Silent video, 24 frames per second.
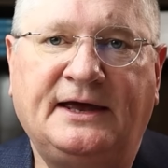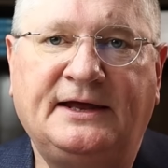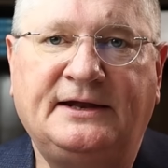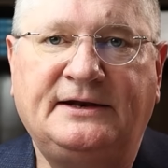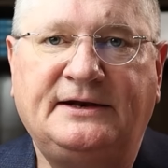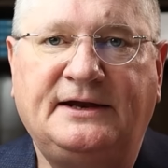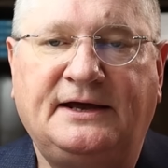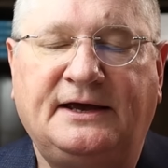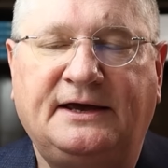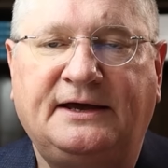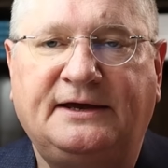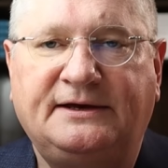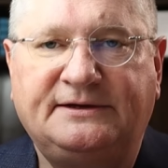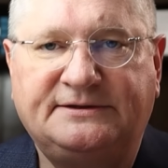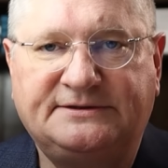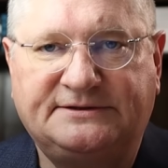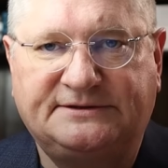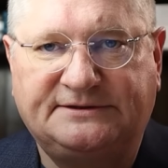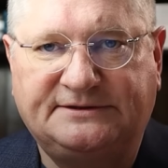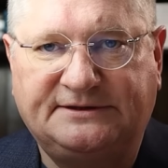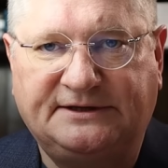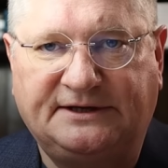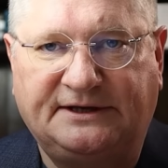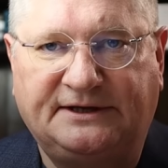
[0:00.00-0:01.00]

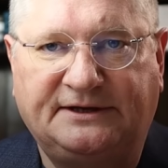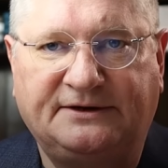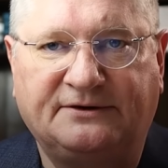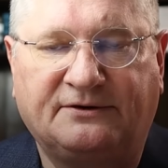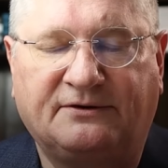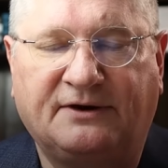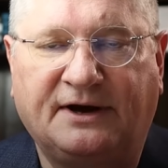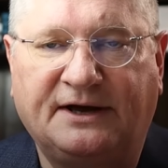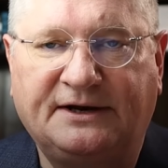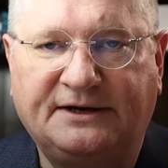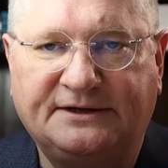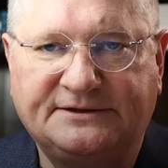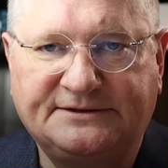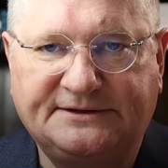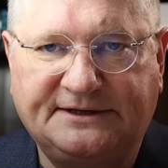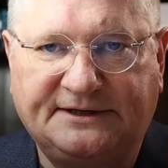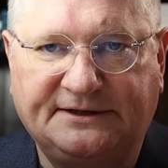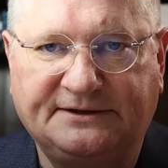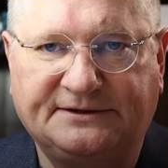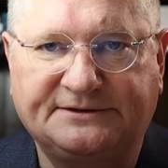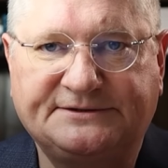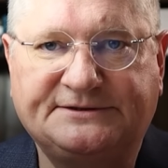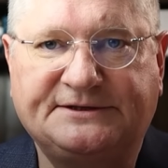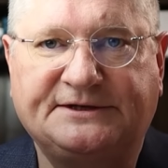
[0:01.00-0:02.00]
NAC, or
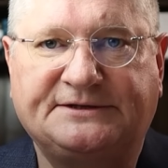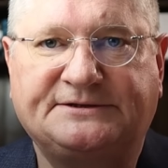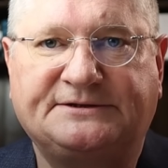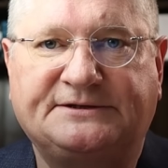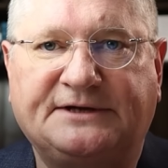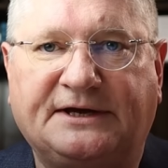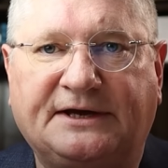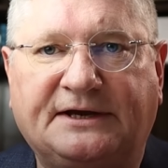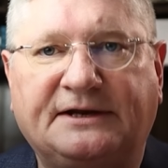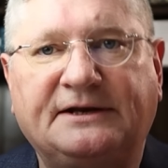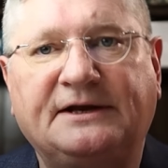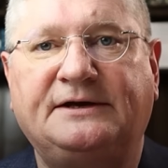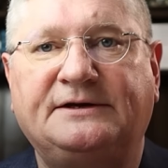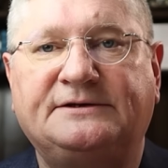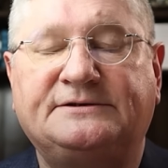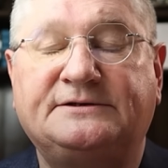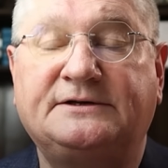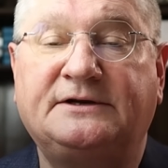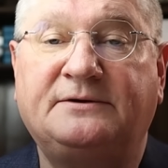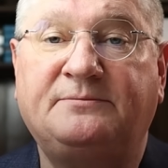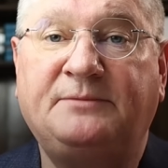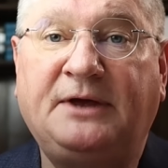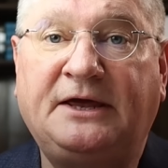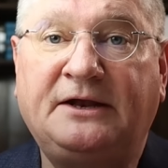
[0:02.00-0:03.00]
N-acetylcysteine, is
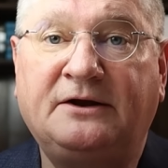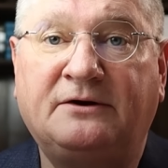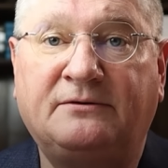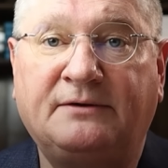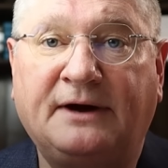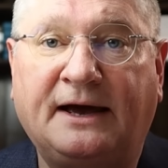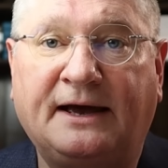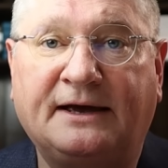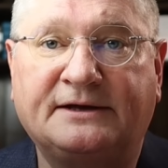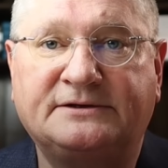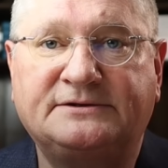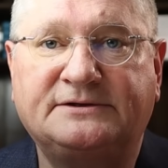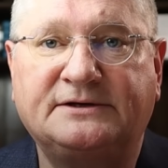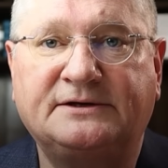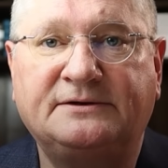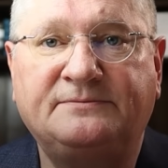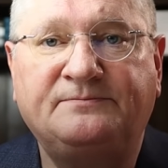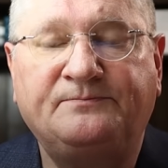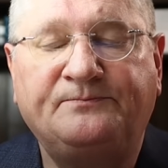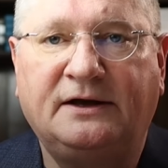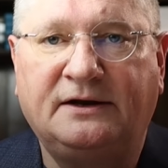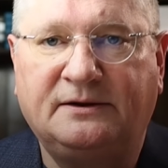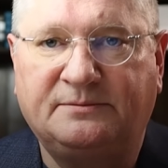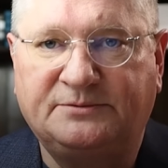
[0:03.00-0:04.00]
an amino acid.
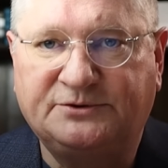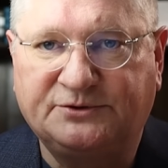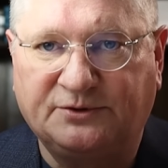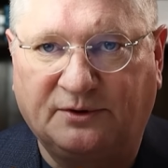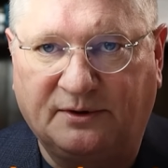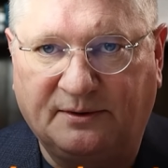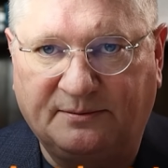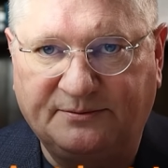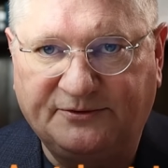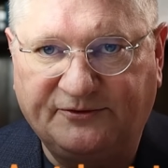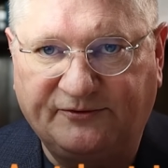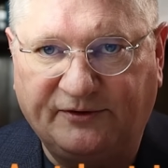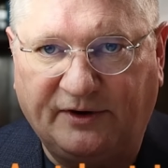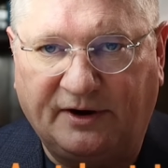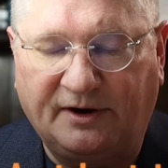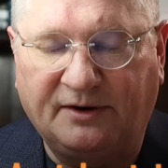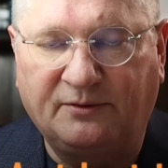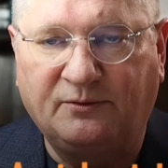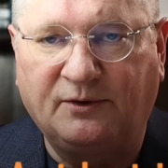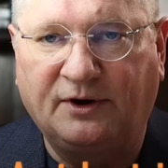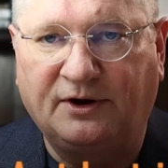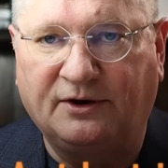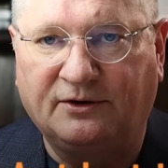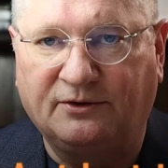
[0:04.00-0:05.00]
It absorbs very
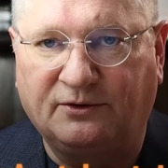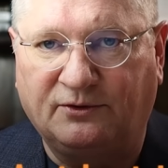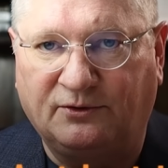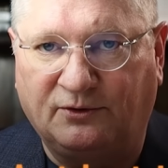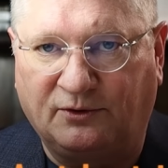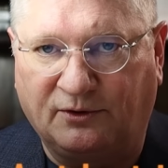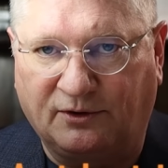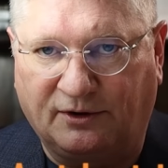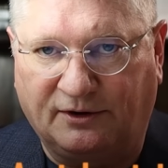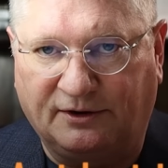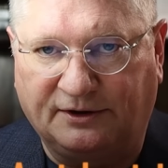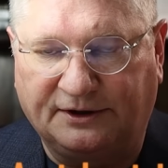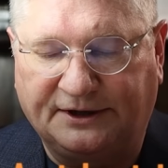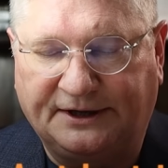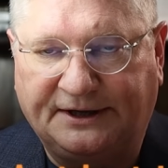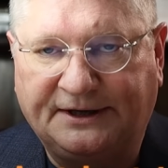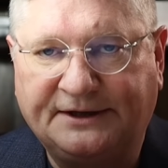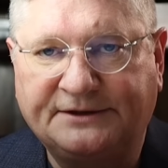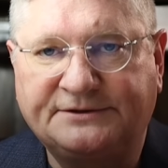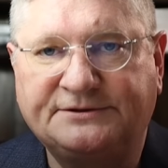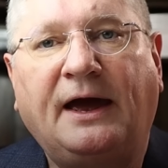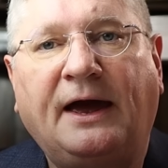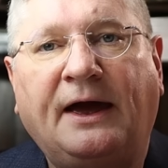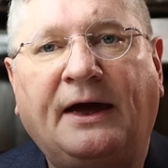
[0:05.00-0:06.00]
well
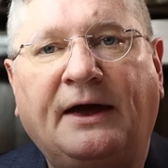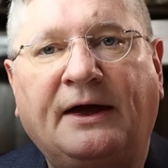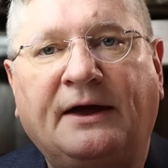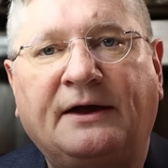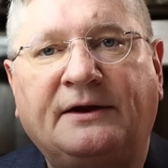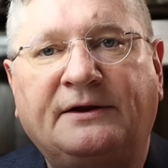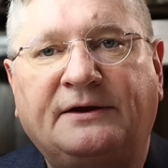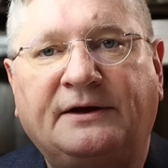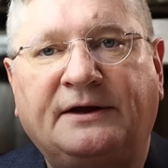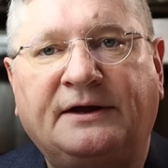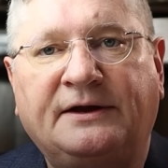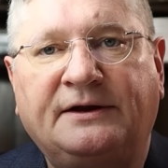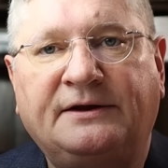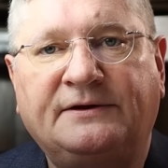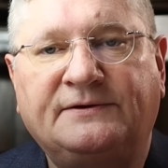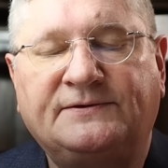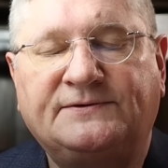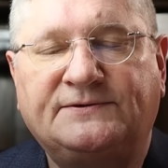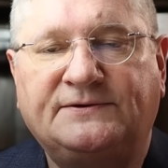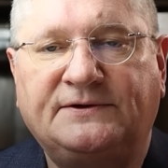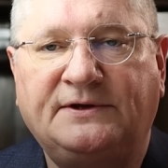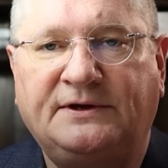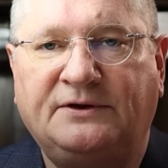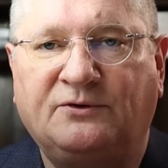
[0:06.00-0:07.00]
orally, and it
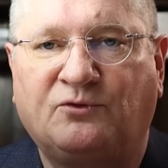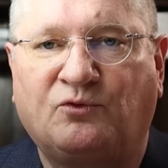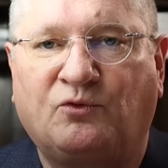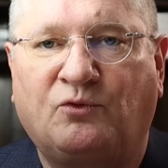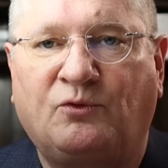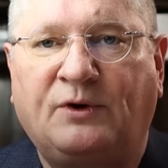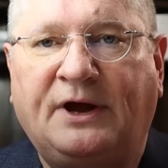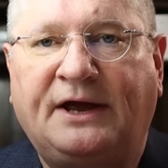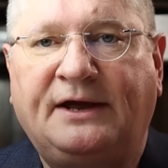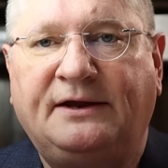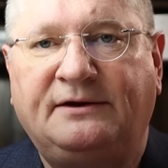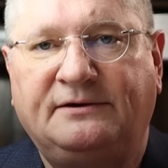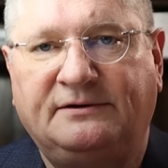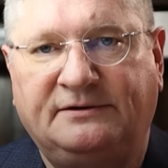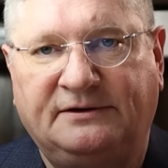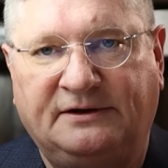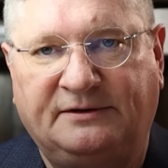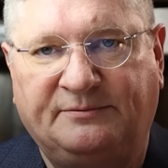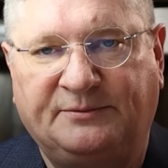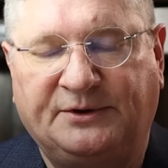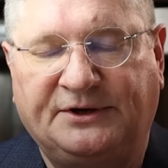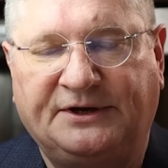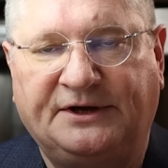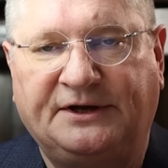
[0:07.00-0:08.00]
is the
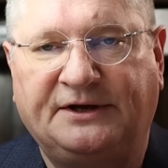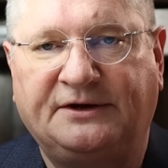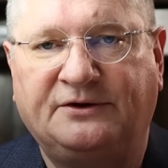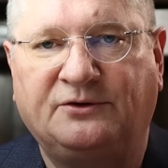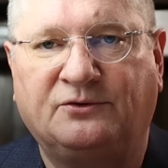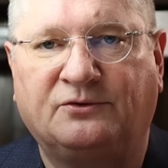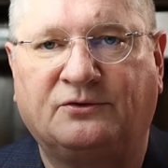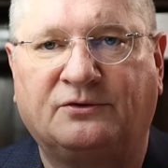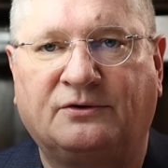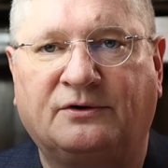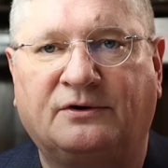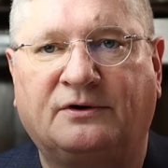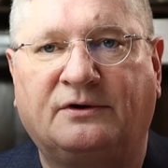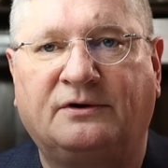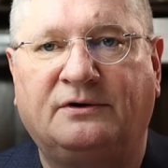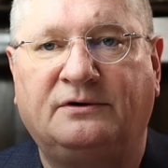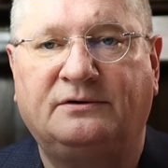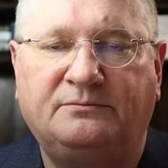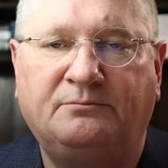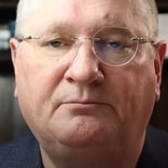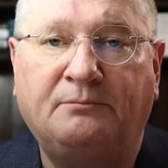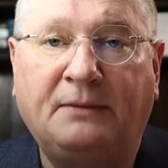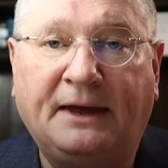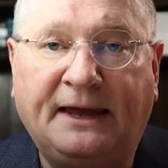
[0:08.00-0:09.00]
rate-limiting or
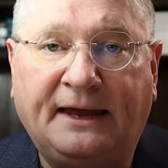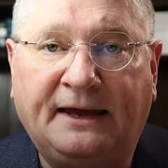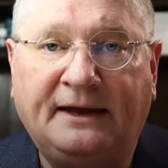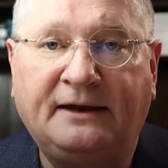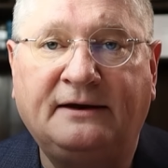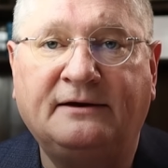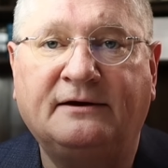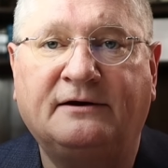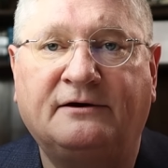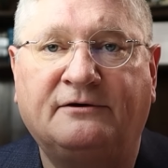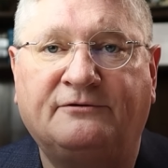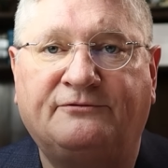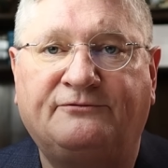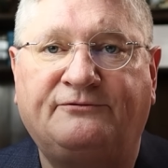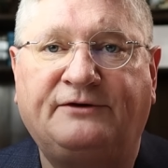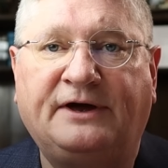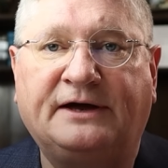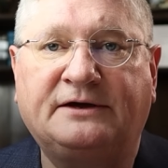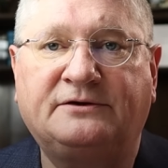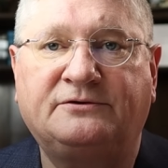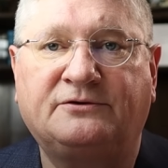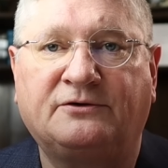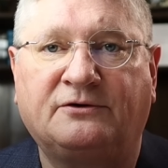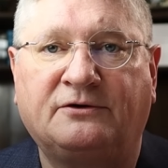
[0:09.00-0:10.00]
main
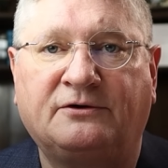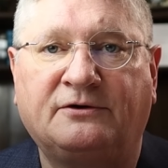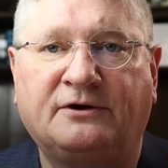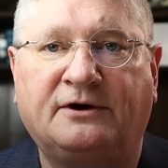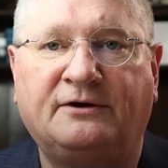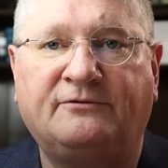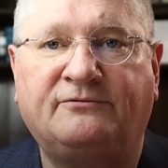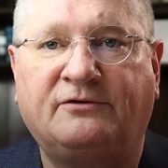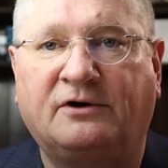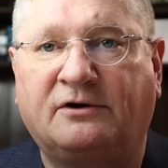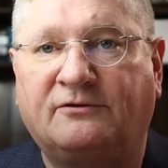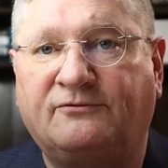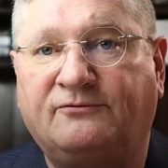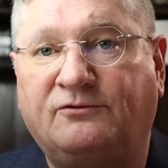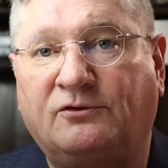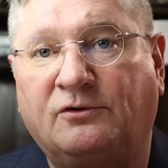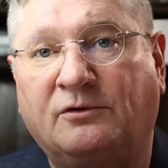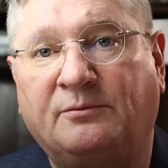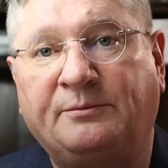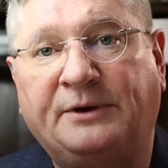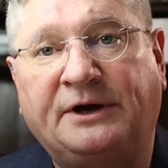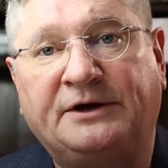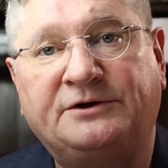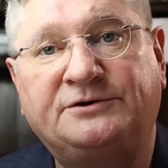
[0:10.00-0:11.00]
effector of our
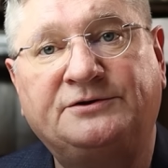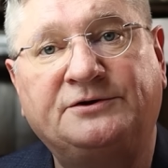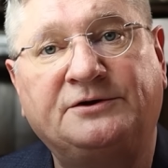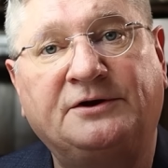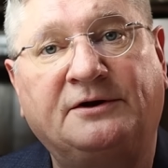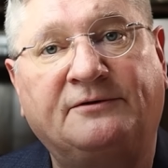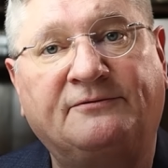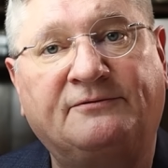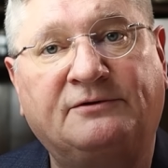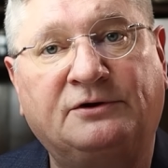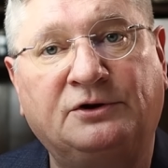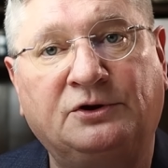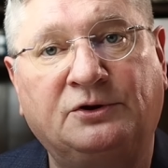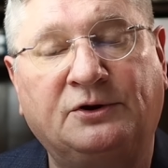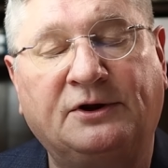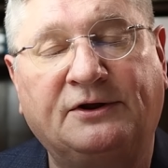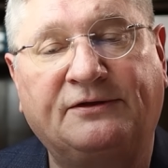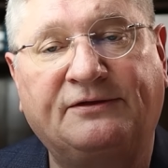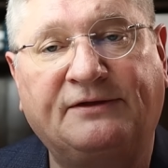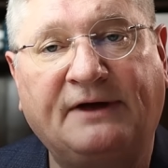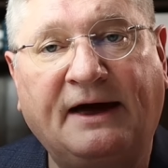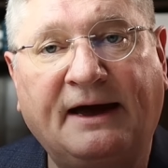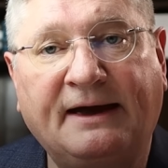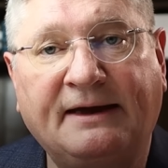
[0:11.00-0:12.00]
formation of
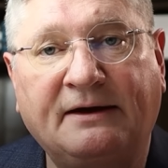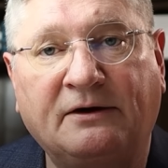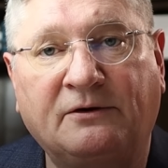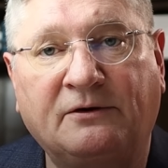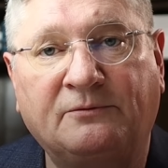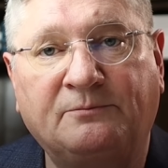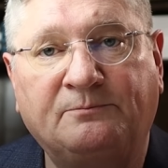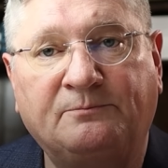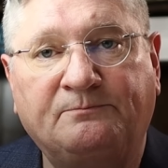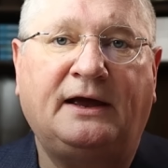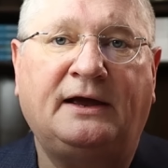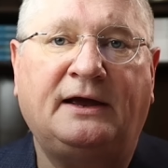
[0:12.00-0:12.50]
glutathione.